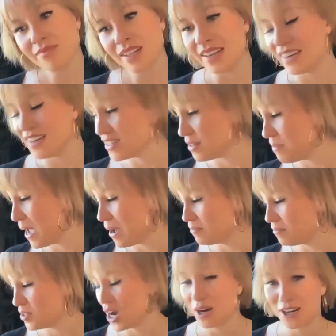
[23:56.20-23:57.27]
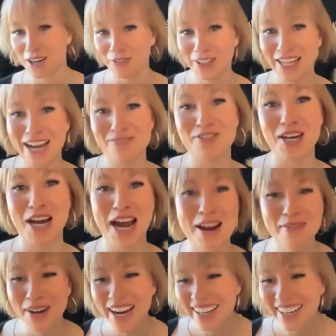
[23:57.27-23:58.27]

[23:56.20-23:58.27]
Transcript: That is the pep talk of a lifetime.